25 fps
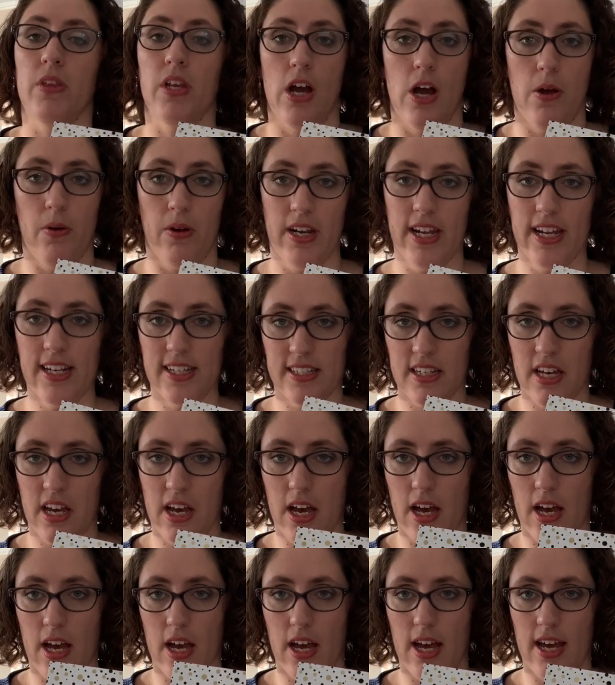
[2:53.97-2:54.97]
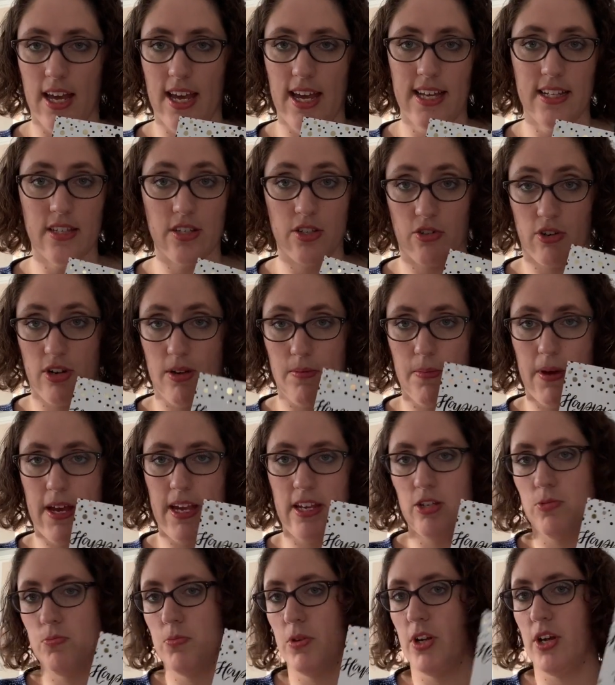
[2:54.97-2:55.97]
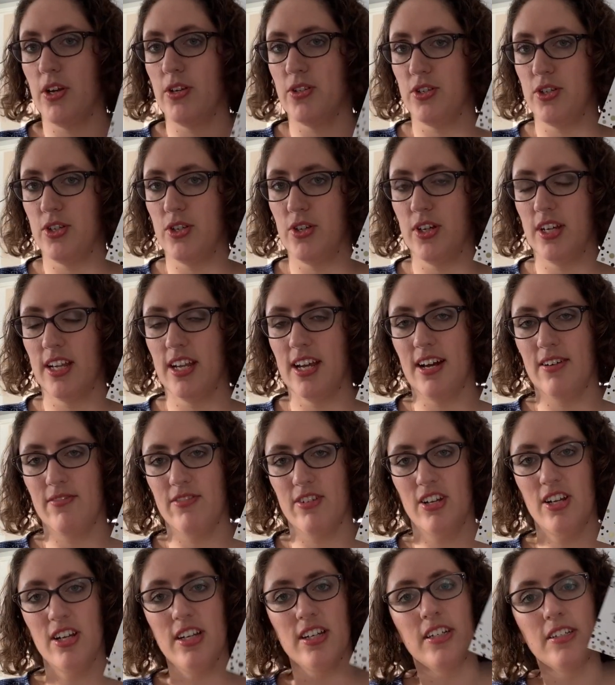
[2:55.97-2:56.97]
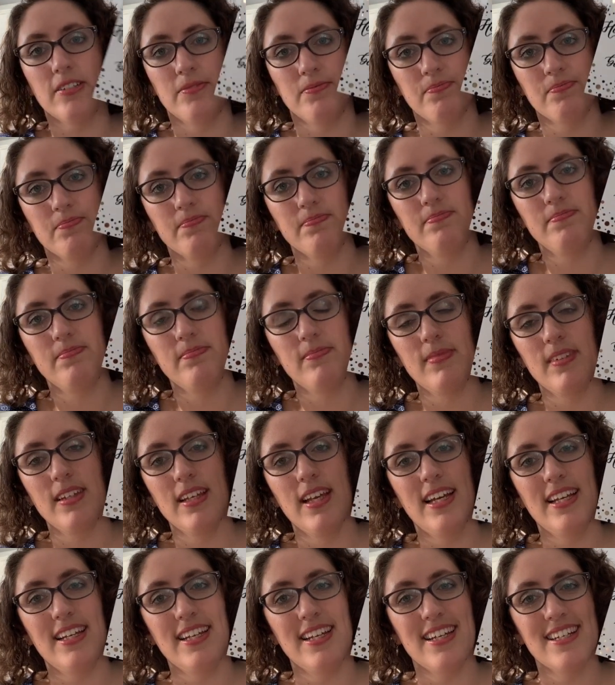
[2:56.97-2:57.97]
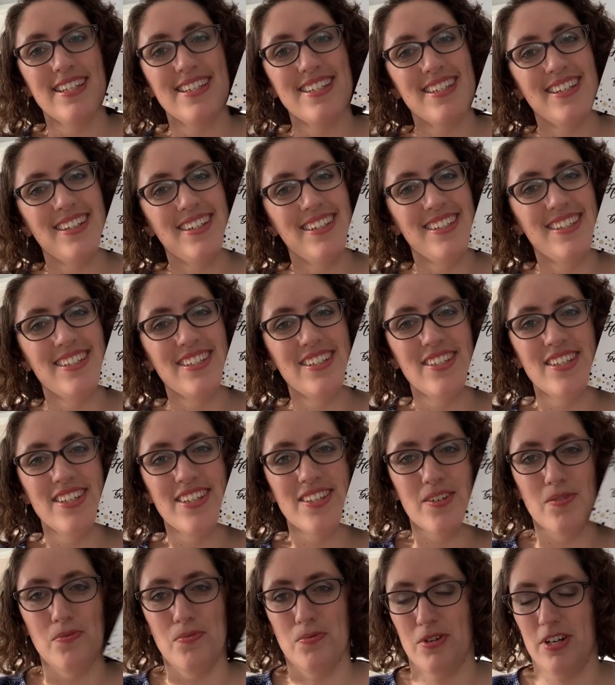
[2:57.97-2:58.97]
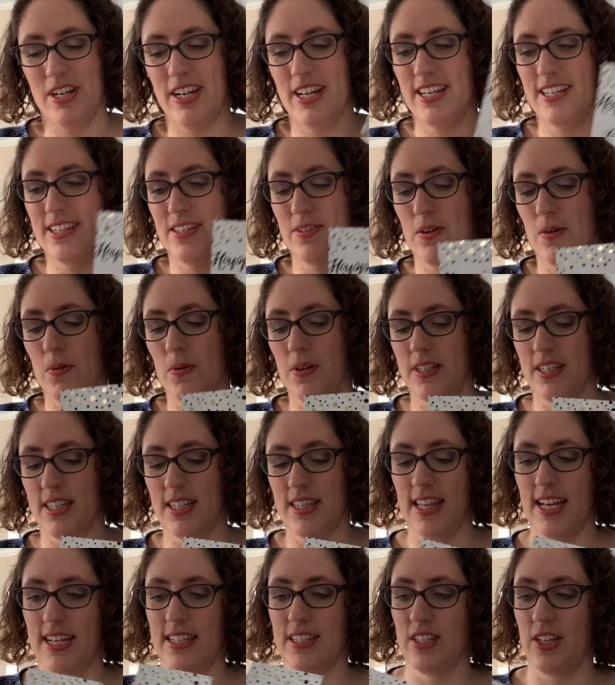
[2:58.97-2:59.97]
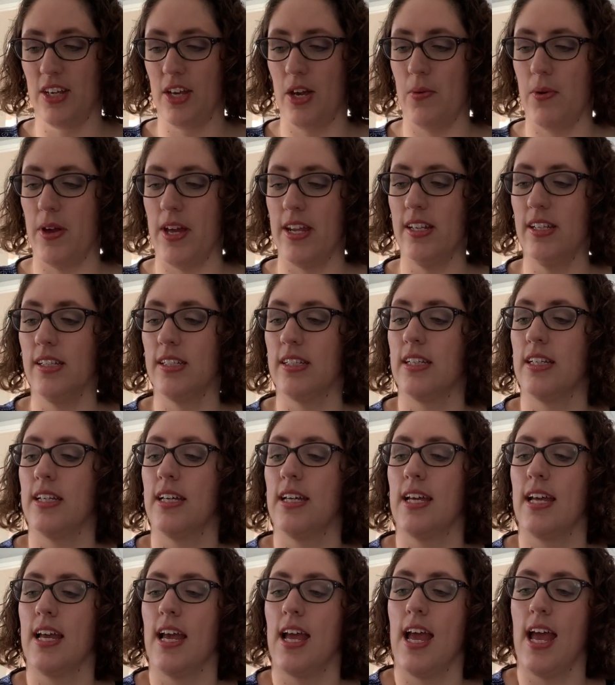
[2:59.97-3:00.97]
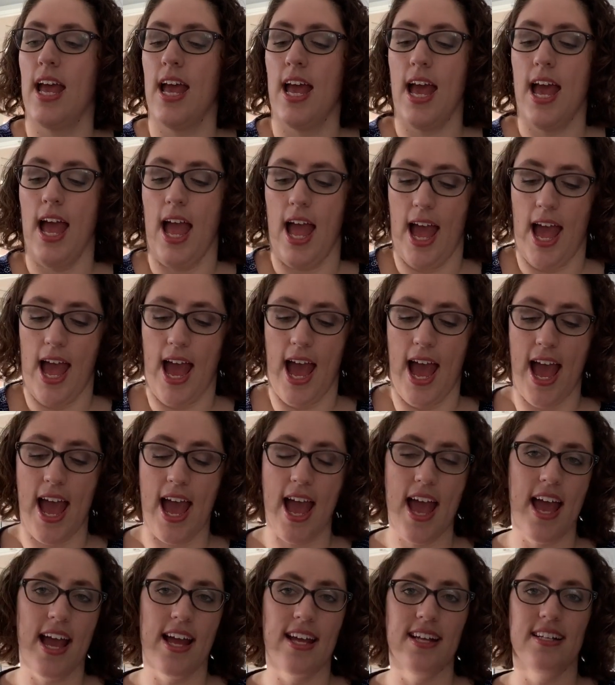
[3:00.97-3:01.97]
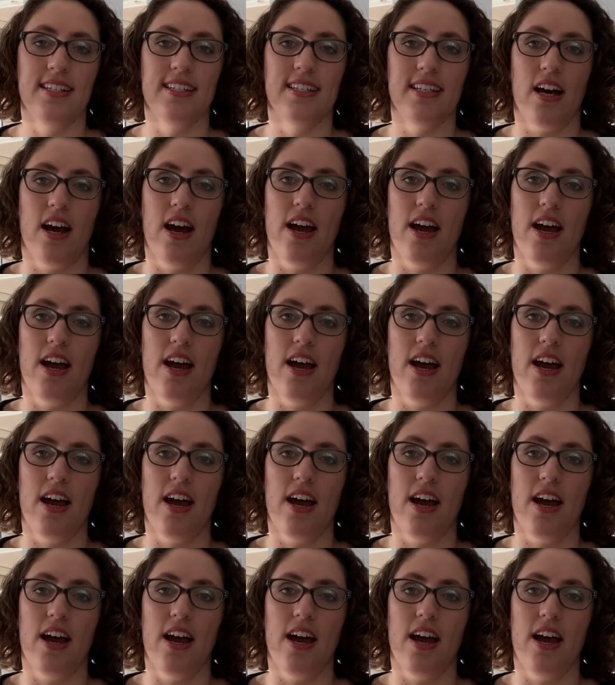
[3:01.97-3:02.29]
I will link to her Instagram page below so you can have a look. And yes, it's just so pretty, so I wanted that to go in. And